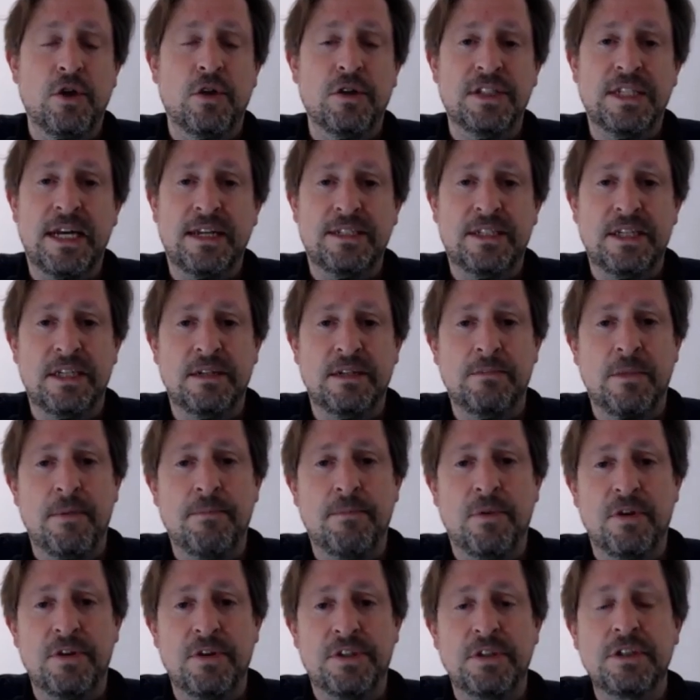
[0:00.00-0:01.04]
contacting my
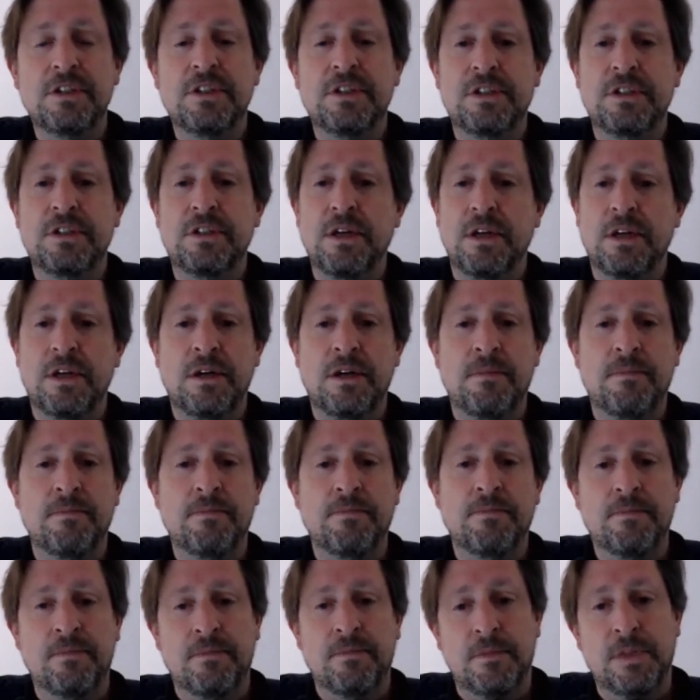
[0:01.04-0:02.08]
bosses,
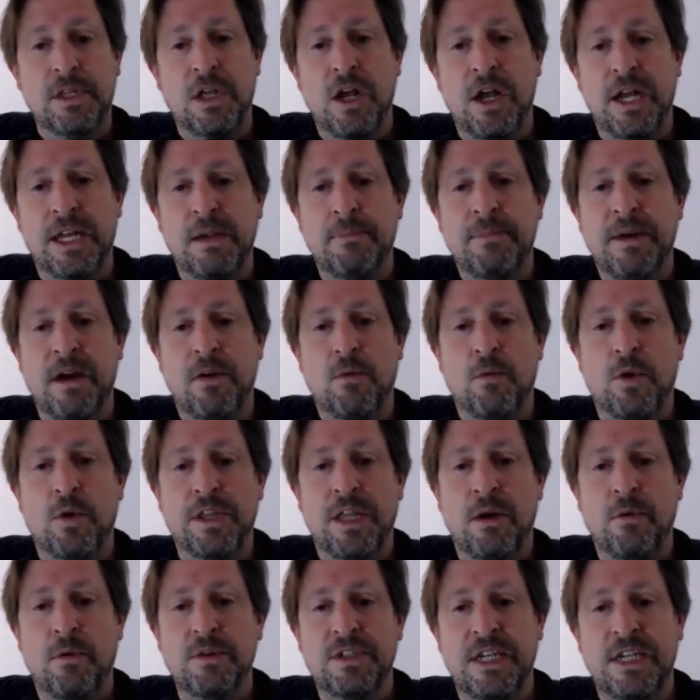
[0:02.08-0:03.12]
lying about
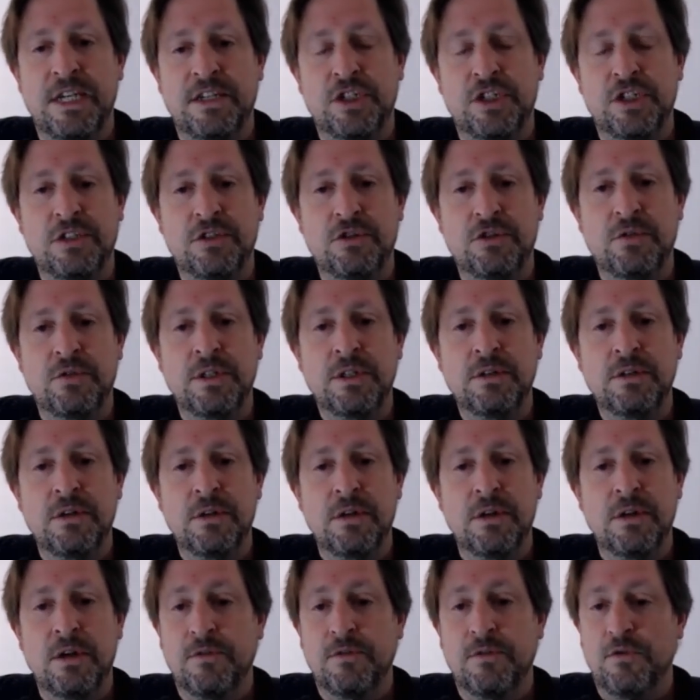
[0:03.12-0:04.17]
what I was actually doing.
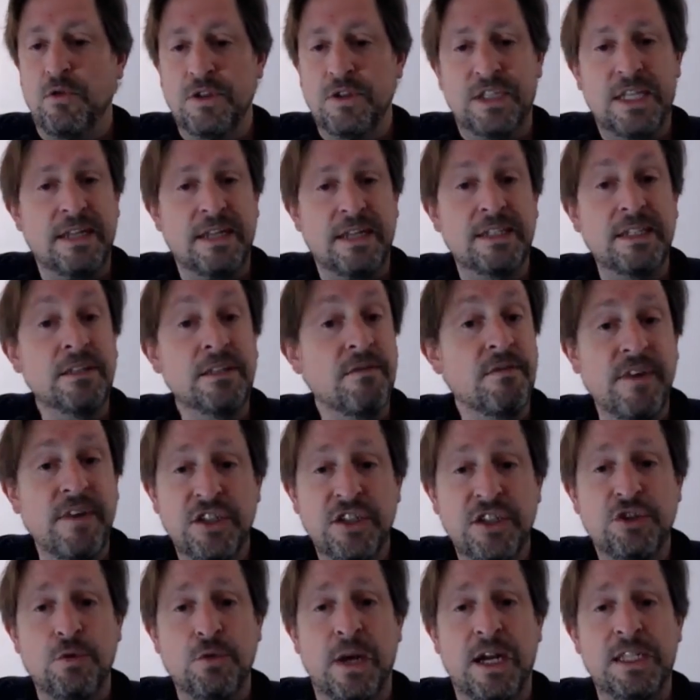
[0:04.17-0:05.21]
Of course, that didn't
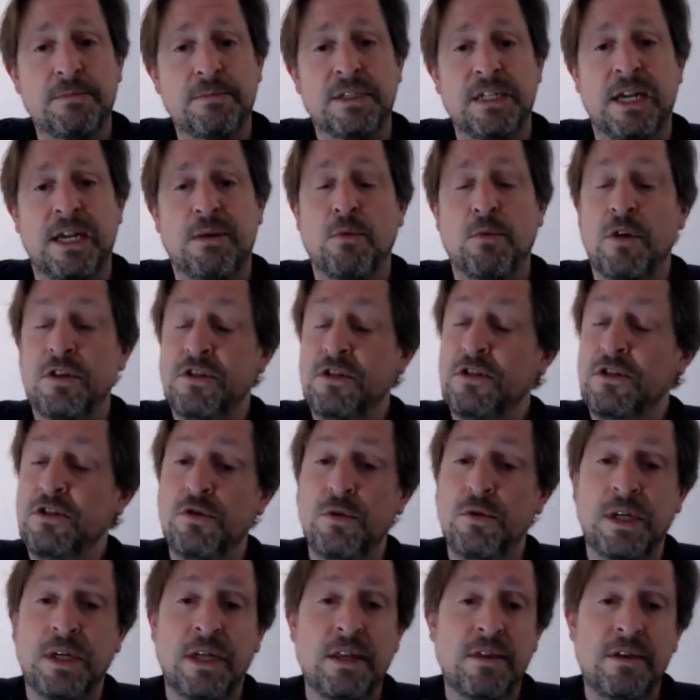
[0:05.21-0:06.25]
eventuate because I wasn't
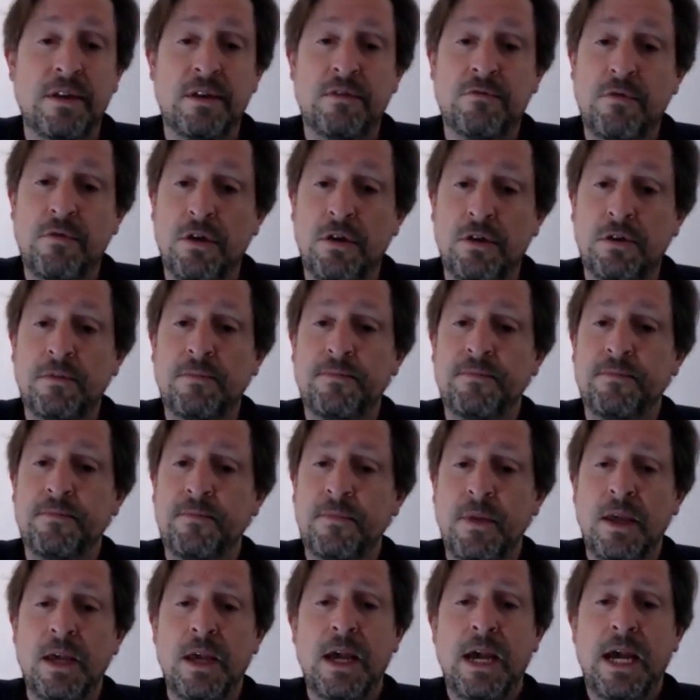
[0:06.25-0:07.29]
doing anything wrong.
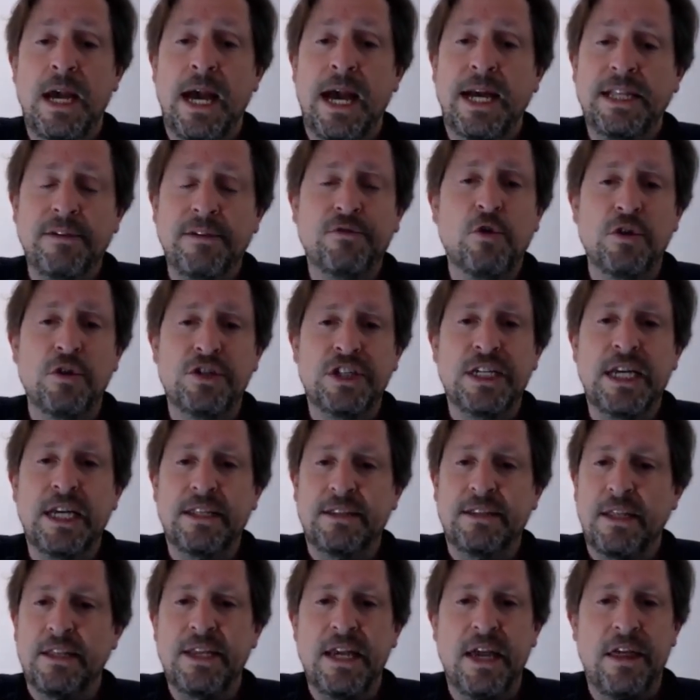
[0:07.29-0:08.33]
And of course, you get
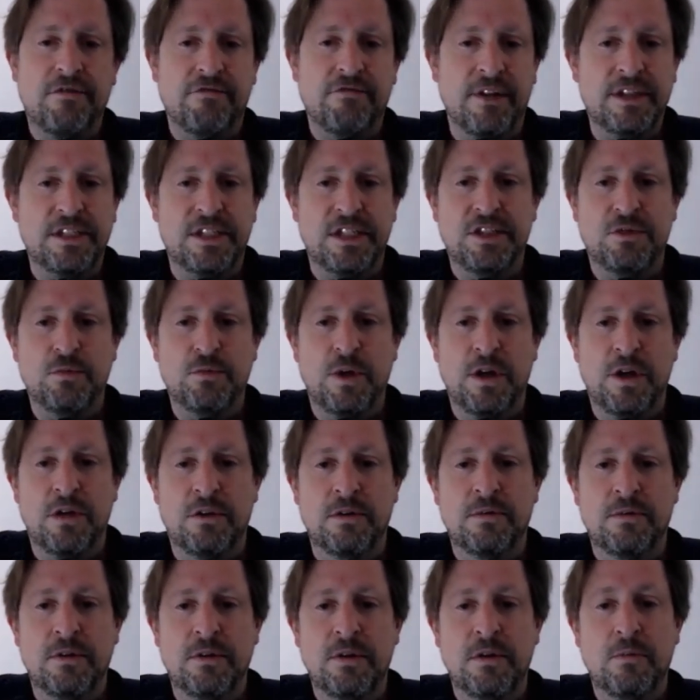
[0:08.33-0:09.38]
the death threats as
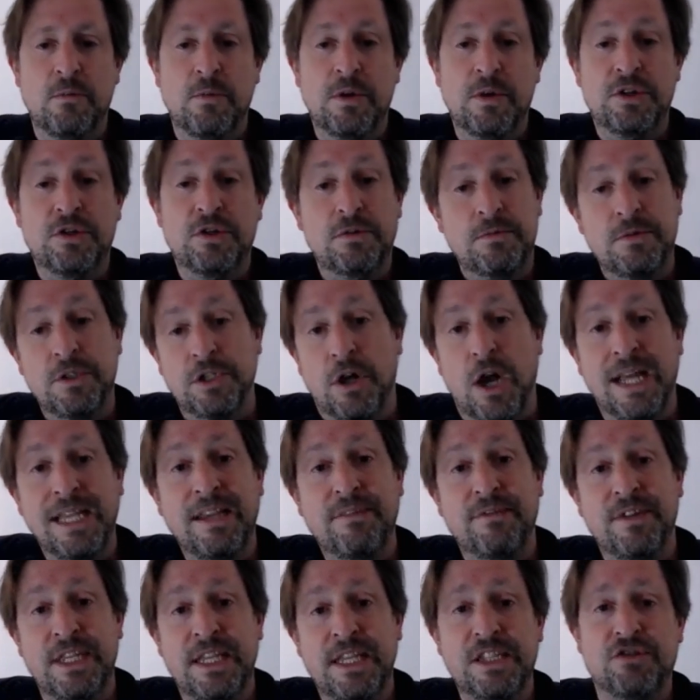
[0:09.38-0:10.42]
well, which, you know, I
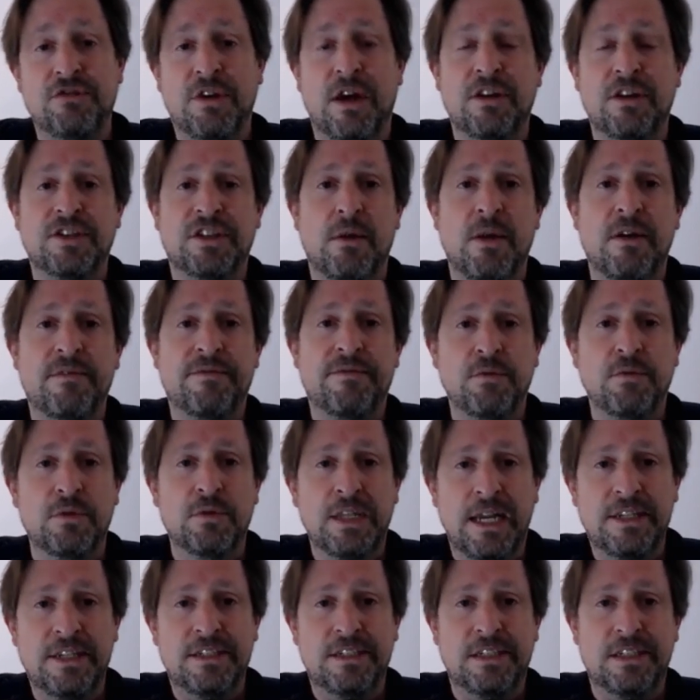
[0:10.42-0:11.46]
live in Israel, so I feel
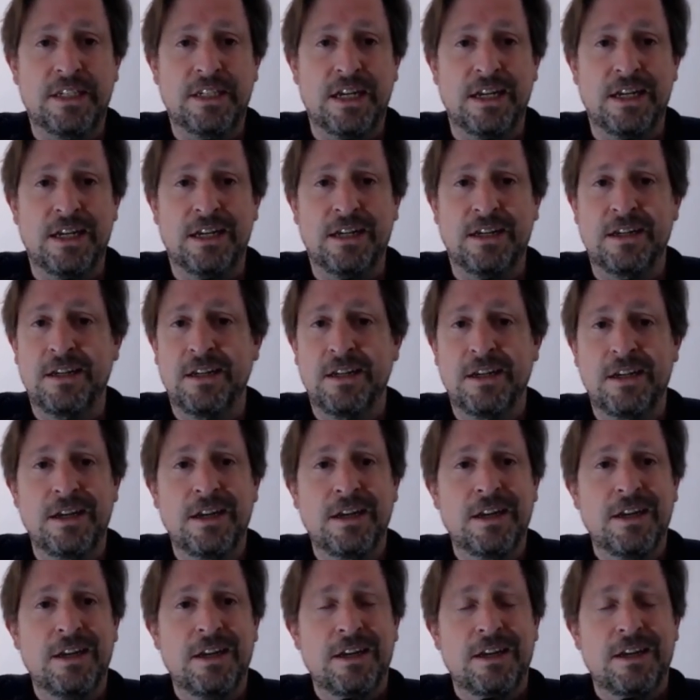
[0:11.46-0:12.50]
less
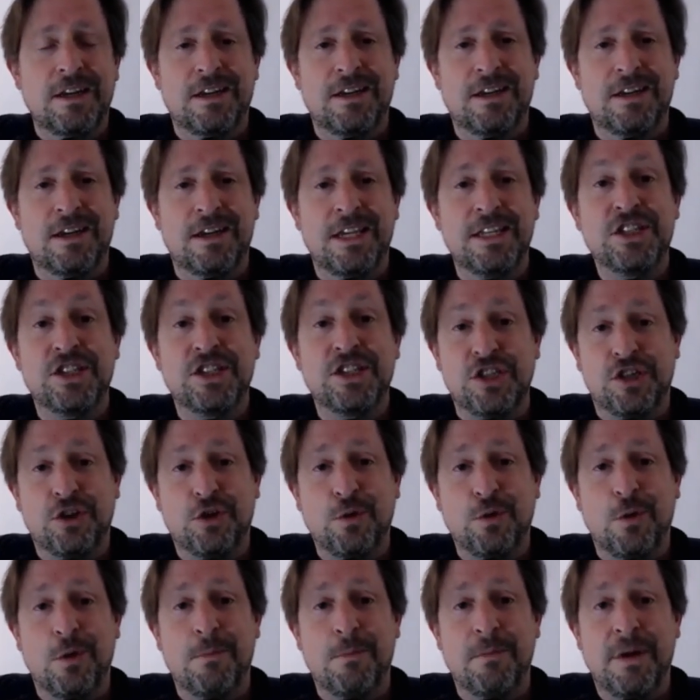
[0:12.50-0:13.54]

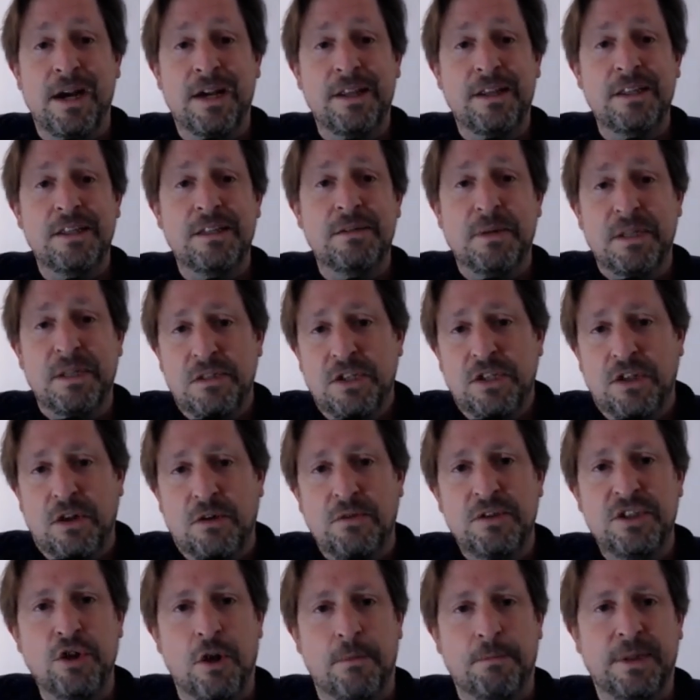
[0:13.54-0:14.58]
insecure about it. But, you know,
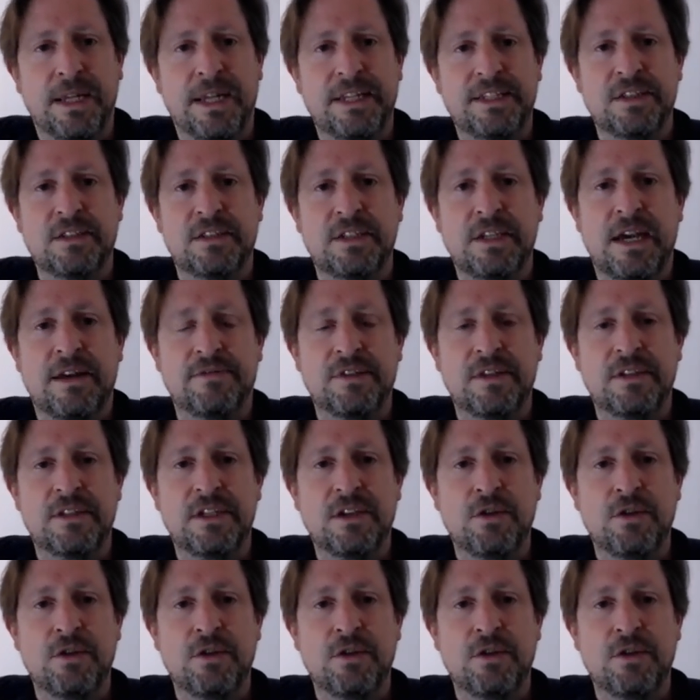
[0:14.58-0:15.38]
it's not pleasant to have